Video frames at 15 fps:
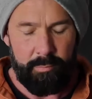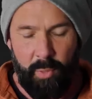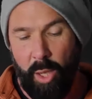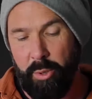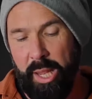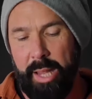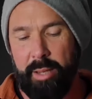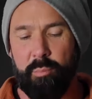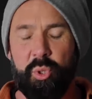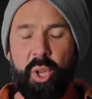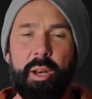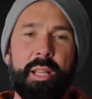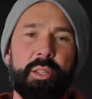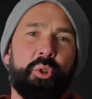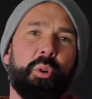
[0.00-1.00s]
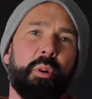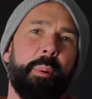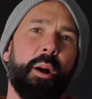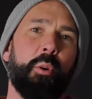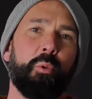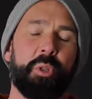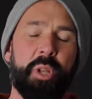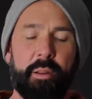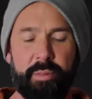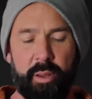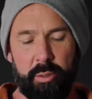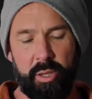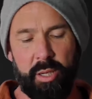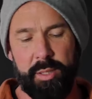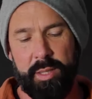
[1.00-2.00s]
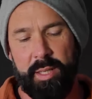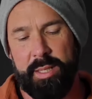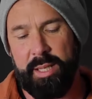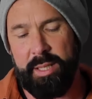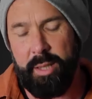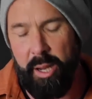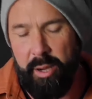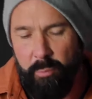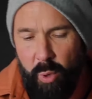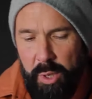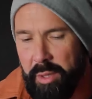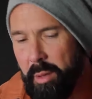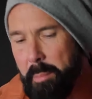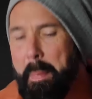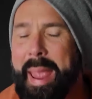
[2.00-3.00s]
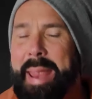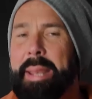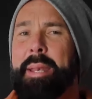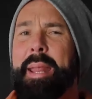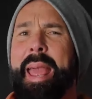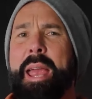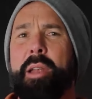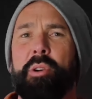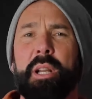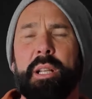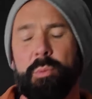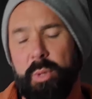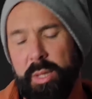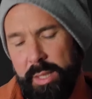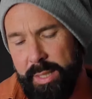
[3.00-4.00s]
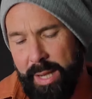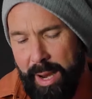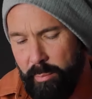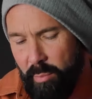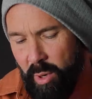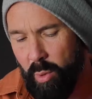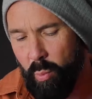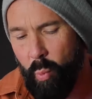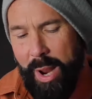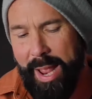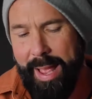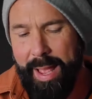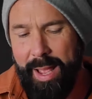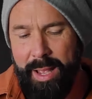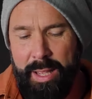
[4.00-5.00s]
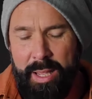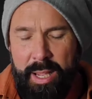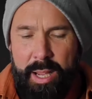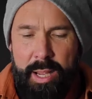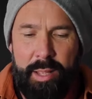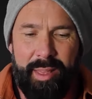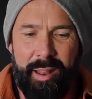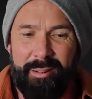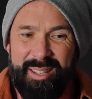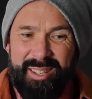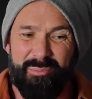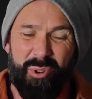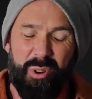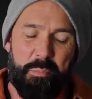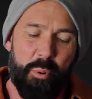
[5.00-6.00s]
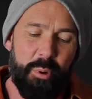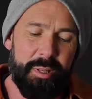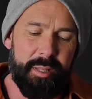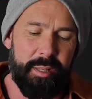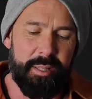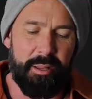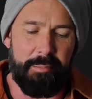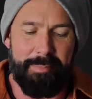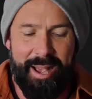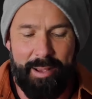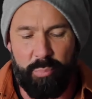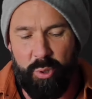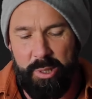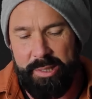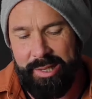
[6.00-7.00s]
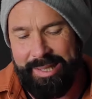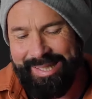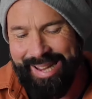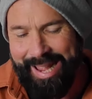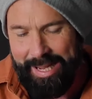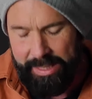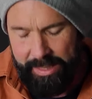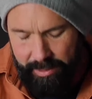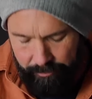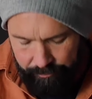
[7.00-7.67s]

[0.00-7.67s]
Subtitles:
Okay, so let's talk about autofocus. This is kind of one of the main areas with this camera where there are some good points and some bad points, I guess.